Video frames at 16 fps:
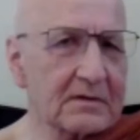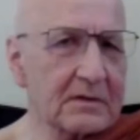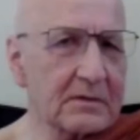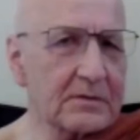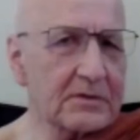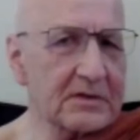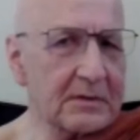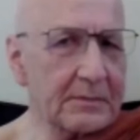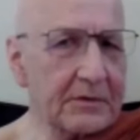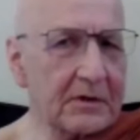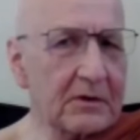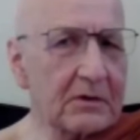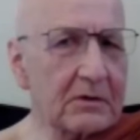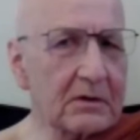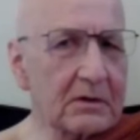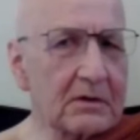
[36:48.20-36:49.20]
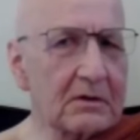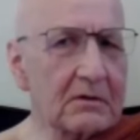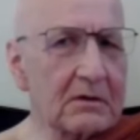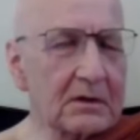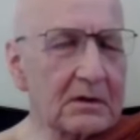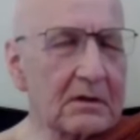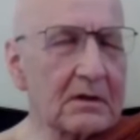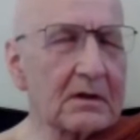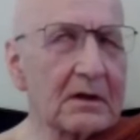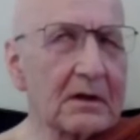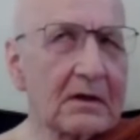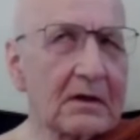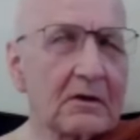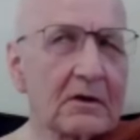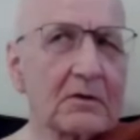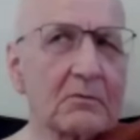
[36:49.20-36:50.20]
There's always something you
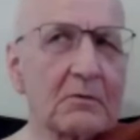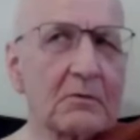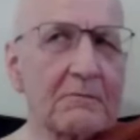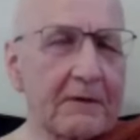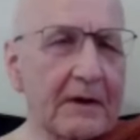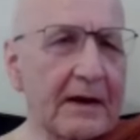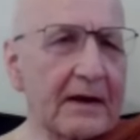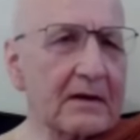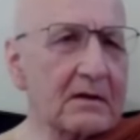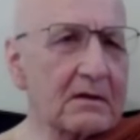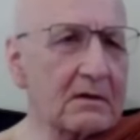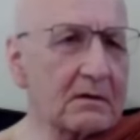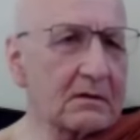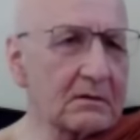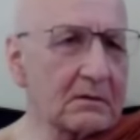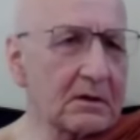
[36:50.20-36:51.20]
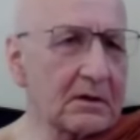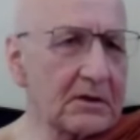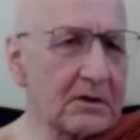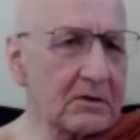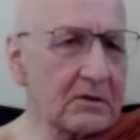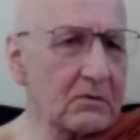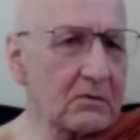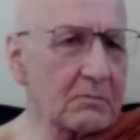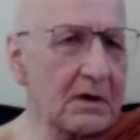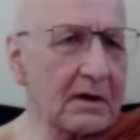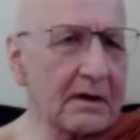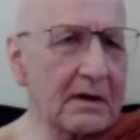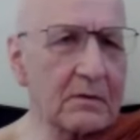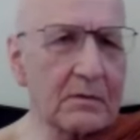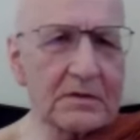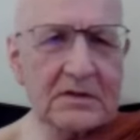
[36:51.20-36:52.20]
could reflect on and look in your own
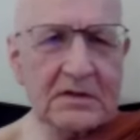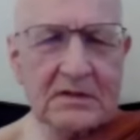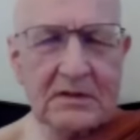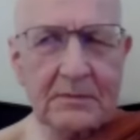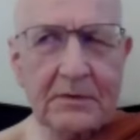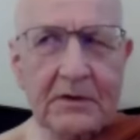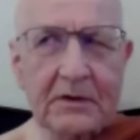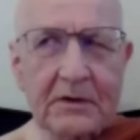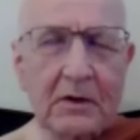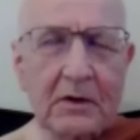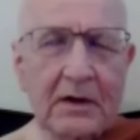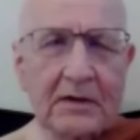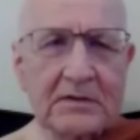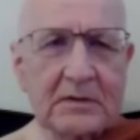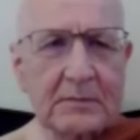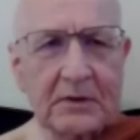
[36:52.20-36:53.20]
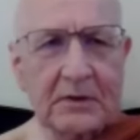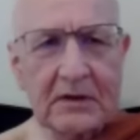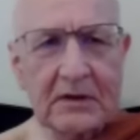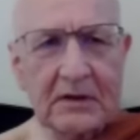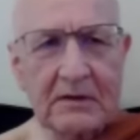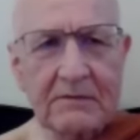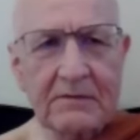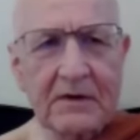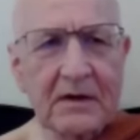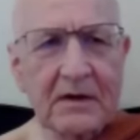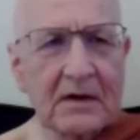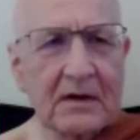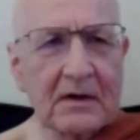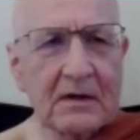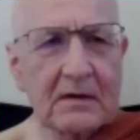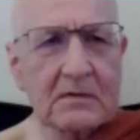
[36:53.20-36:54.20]
mind. It wasn't something you had to believe.
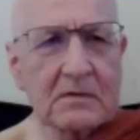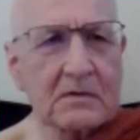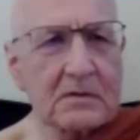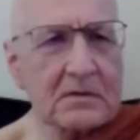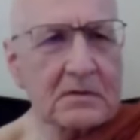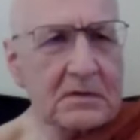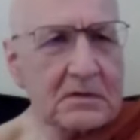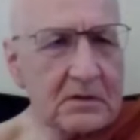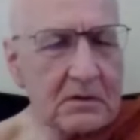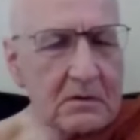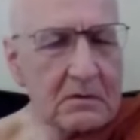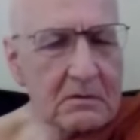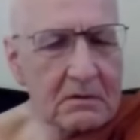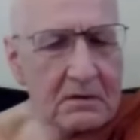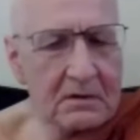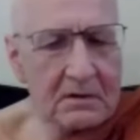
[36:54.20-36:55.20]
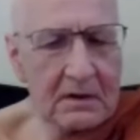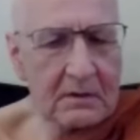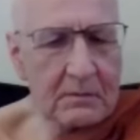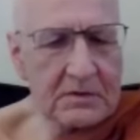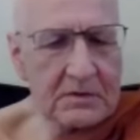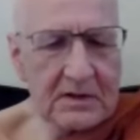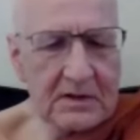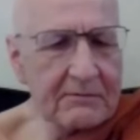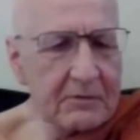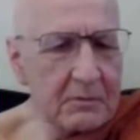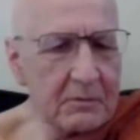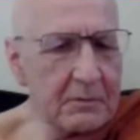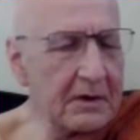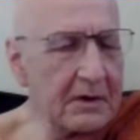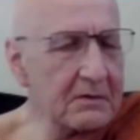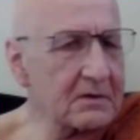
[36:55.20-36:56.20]
So it was never
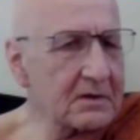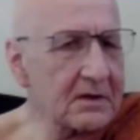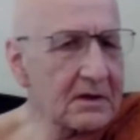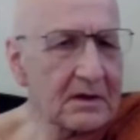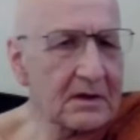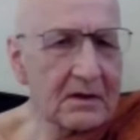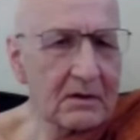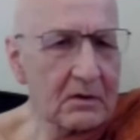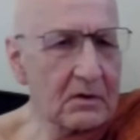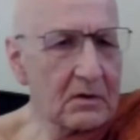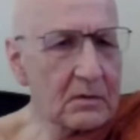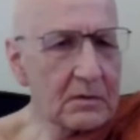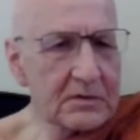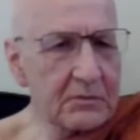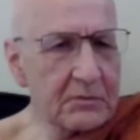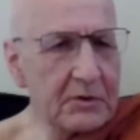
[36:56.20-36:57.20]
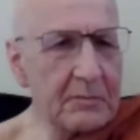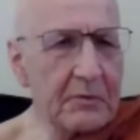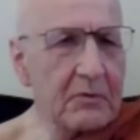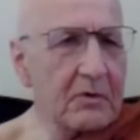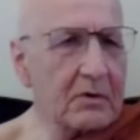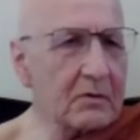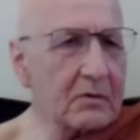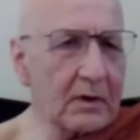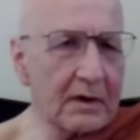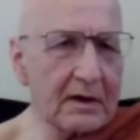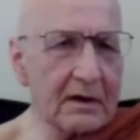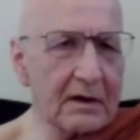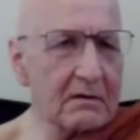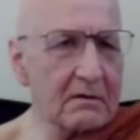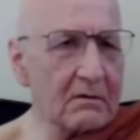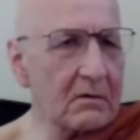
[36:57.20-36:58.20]
about who was reborn
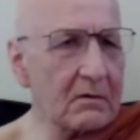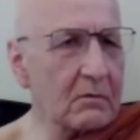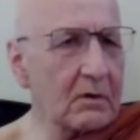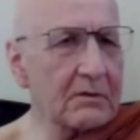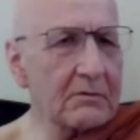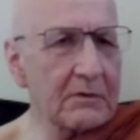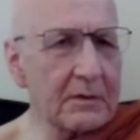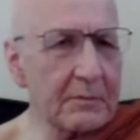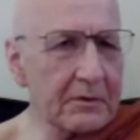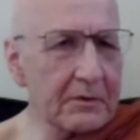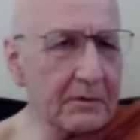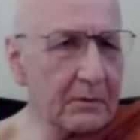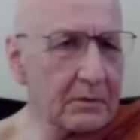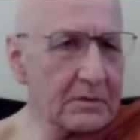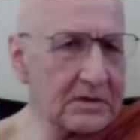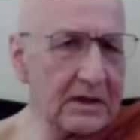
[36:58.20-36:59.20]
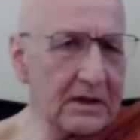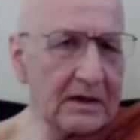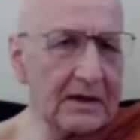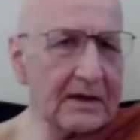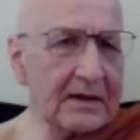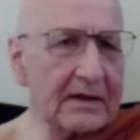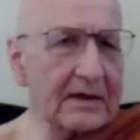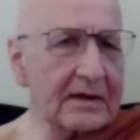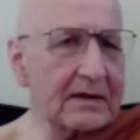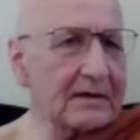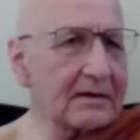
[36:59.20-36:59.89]
where, or what rebirth was like,